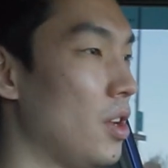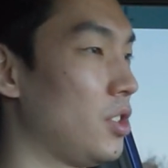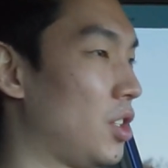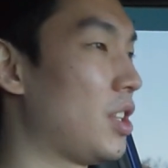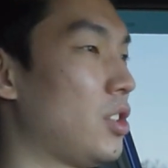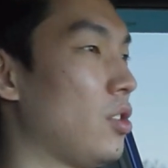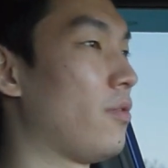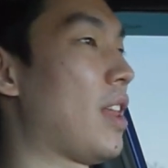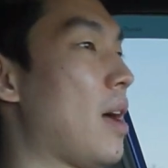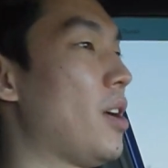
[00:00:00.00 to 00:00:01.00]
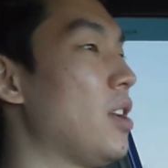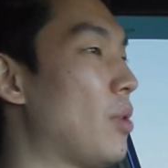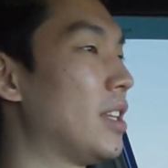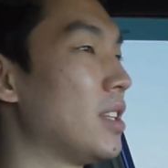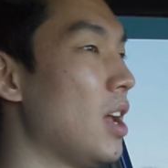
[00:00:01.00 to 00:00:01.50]
Just stay tuned for that. But
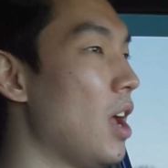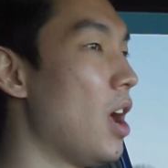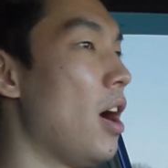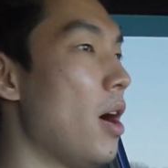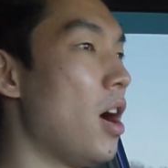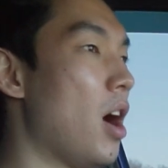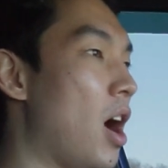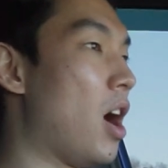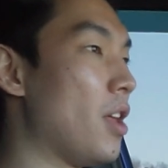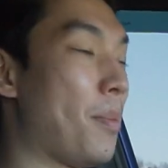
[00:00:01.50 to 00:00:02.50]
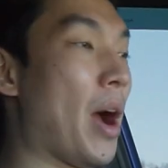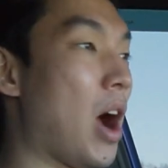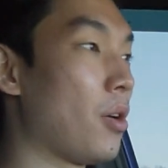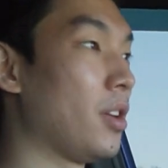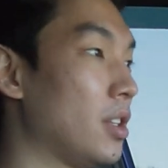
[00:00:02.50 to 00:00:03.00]
anyways, the
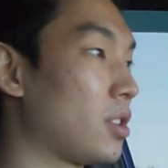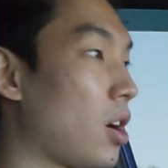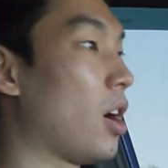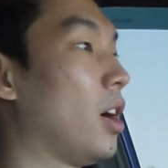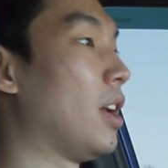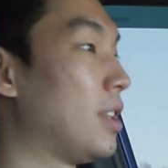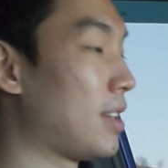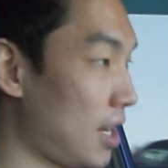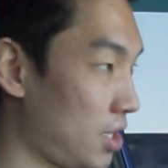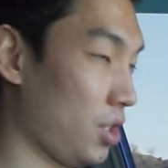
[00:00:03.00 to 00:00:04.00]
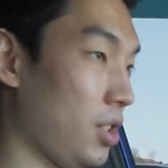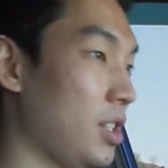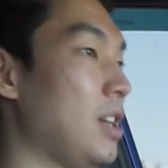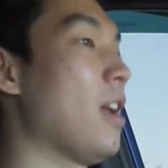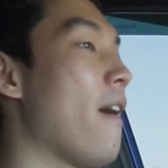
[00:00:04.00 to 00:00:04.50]
power in this car, it's
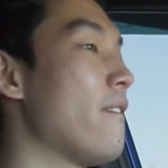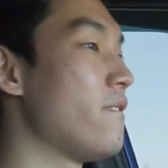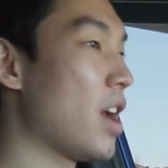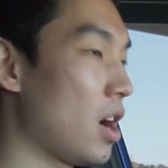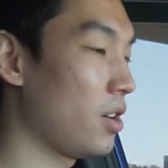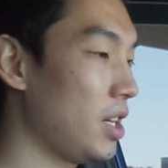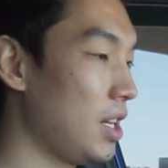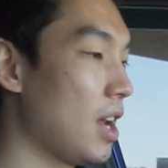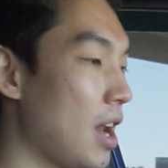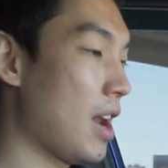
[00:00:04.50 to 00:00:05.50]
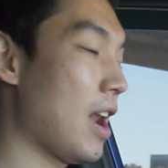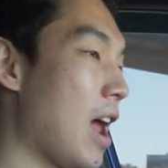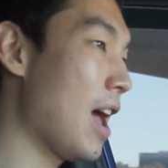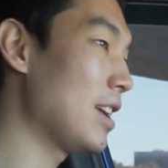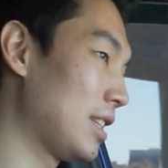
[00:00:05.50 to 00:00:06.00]
actually very
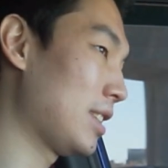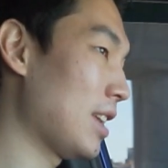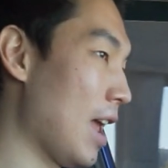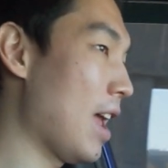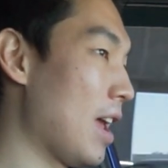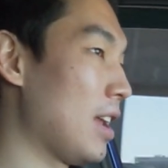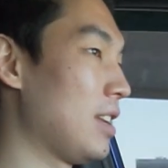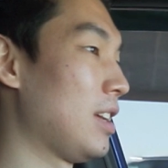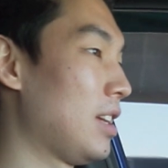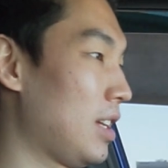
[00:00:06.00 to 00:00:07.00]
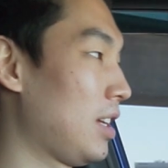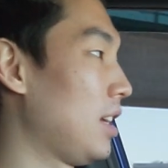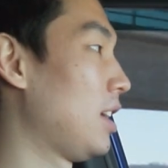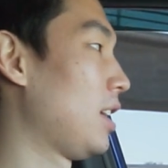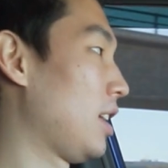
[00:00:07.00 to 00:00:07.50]
nice and
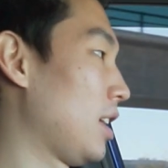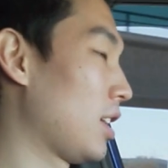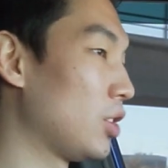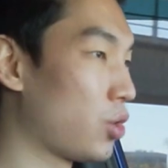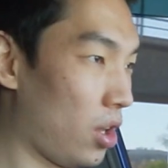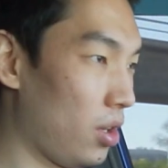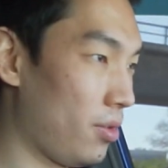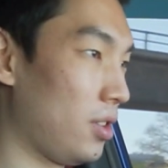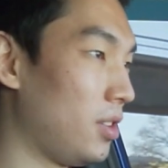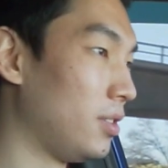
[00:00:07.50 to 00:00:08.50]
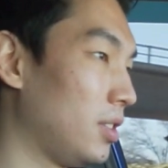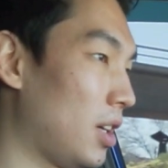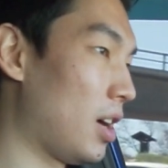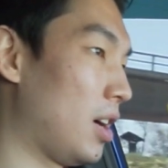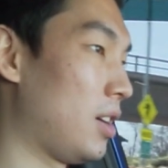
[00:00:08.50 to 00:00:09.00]
controllable.
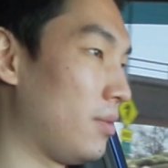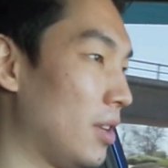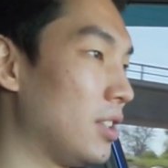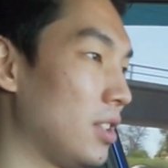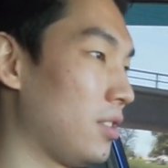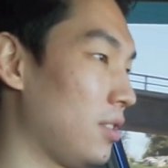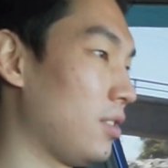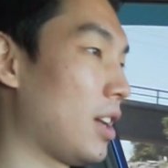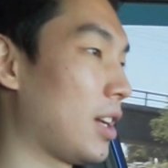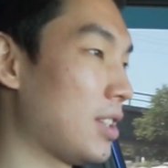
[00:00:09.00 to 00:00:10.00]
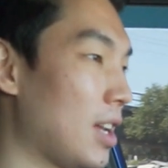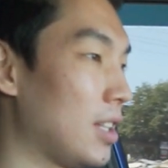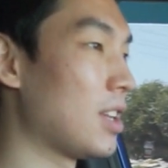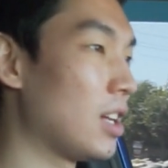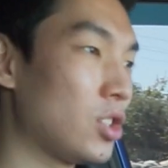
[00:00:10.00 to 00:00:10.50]
And like I said,
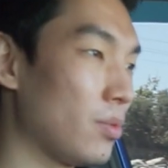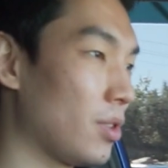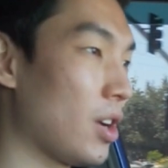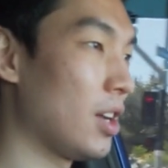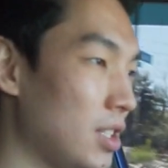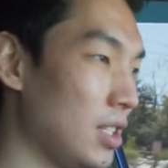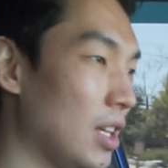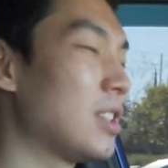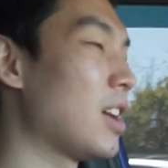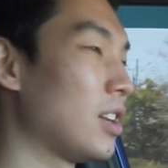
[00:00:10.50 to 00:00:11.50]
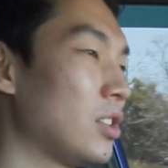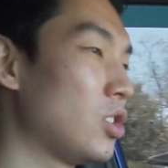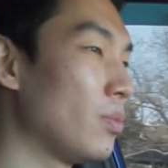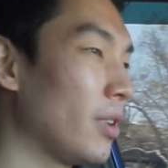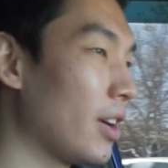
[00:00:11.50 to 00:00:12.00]
it's not super crazy. It's not a
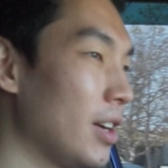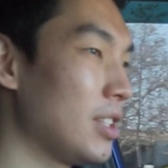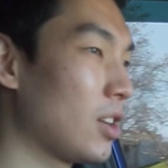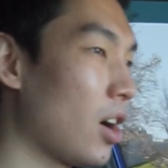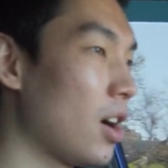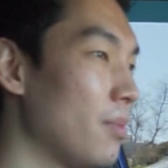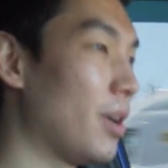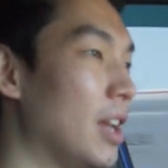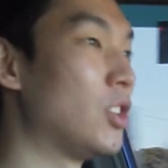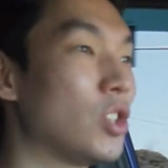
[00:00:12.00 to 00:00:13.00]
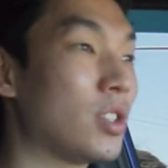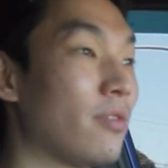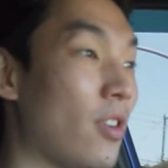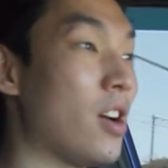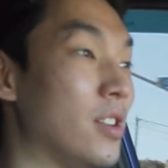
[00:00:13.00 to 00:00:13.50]
super crazy car, but it's just
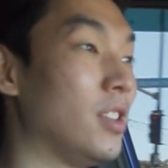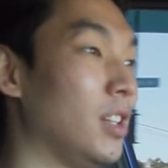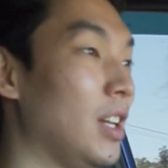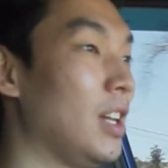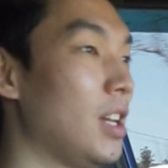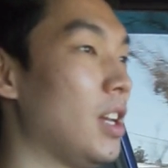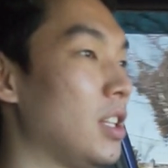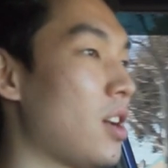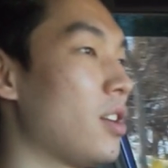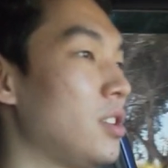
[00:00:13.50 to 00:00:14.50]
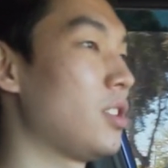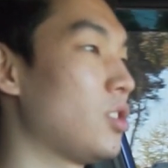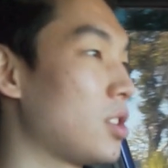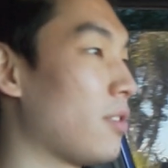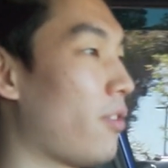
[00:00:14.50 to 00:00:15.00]
fun. It's honestly
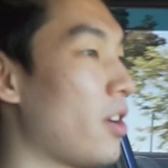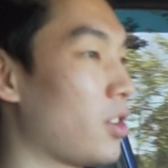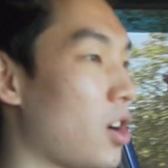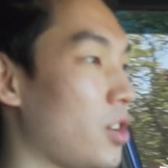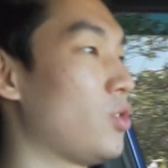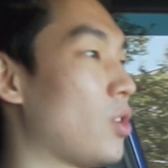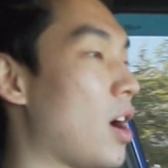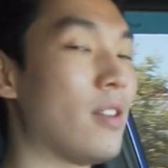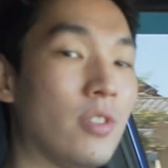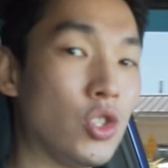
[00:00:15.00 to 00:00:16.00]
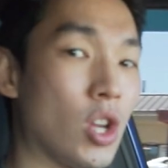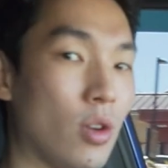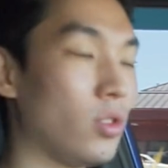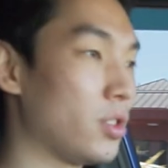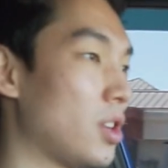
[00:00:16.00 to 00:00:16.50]
just a fun car to drive in
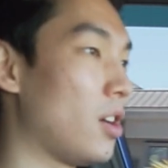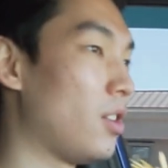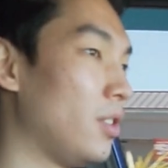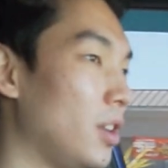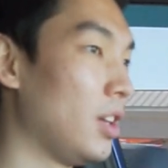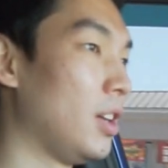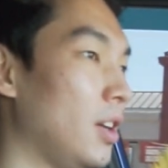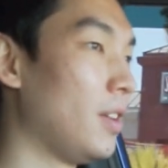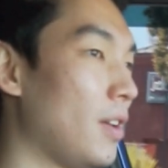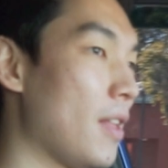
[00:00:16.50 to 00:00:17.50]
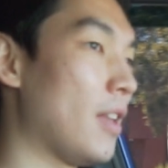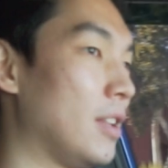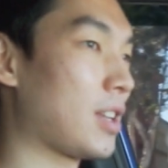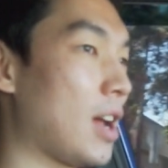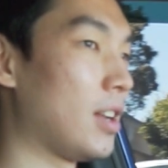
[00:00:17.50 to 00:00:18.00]
general. So
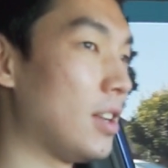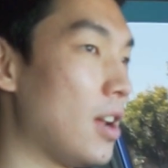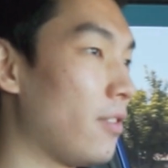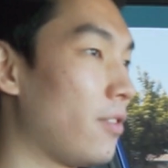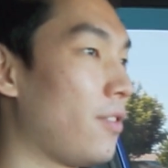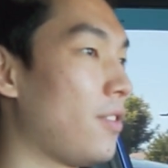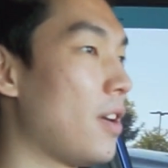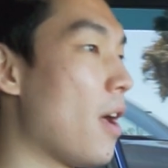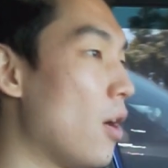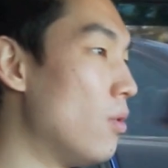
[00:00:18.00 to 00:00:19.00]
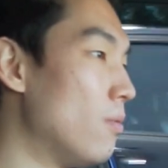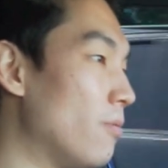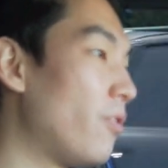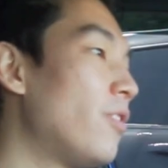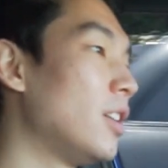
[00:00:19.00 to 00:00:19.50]
it's got enough
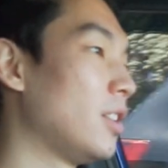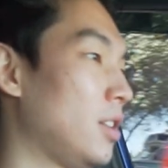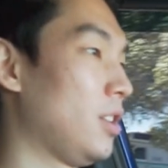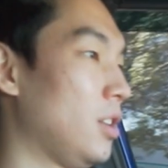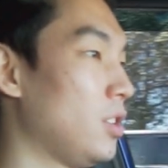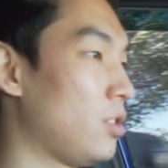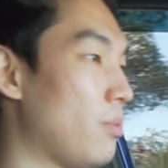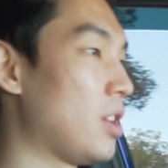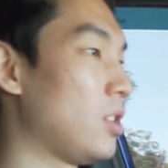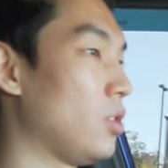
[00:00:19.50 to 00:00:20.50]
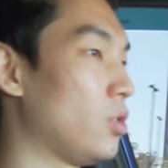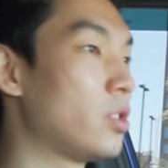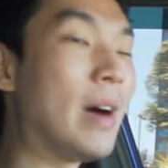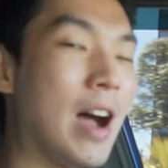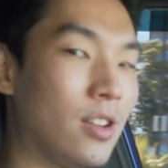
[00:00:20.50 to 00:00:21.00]
oomph to make you
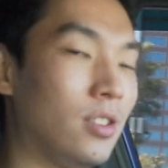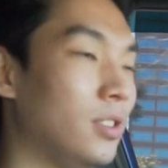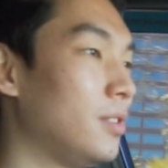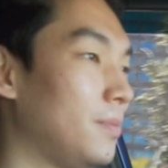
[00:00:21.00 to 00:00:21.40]
smile.